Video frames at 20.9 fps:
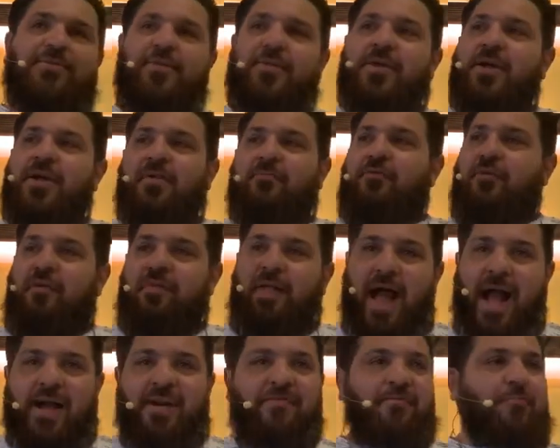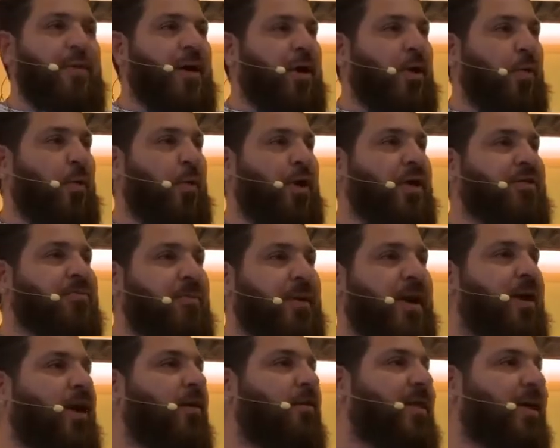for, for lack of better words,
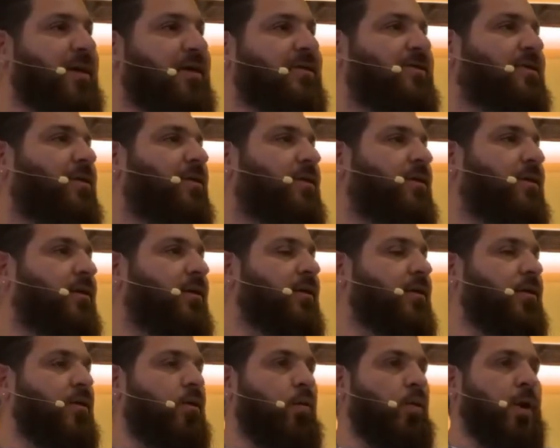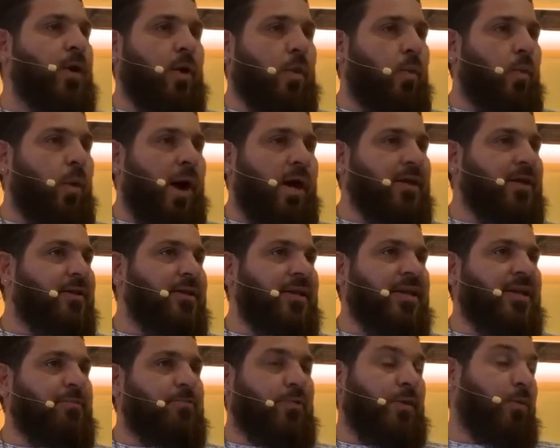men are lazy. We don't want to
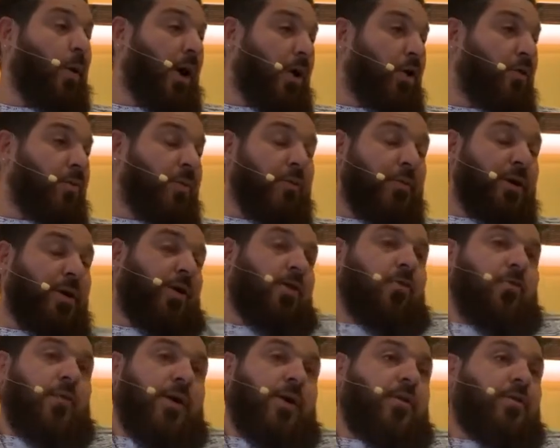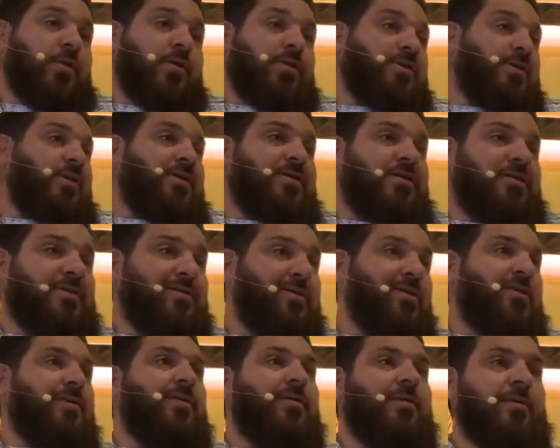lead. We want to, but we don't want to. It's just.
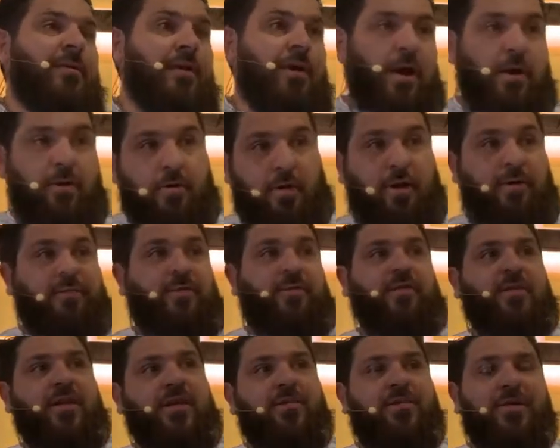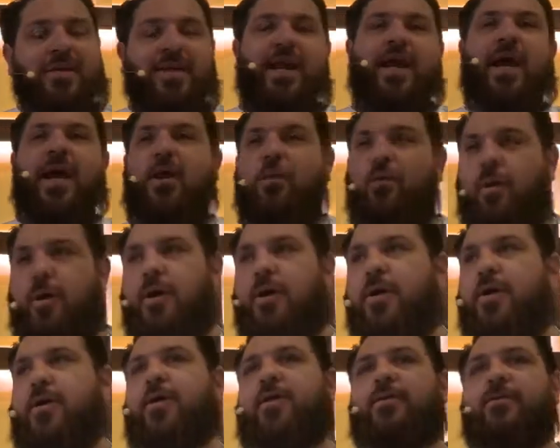I would love to lead, but then I got to work.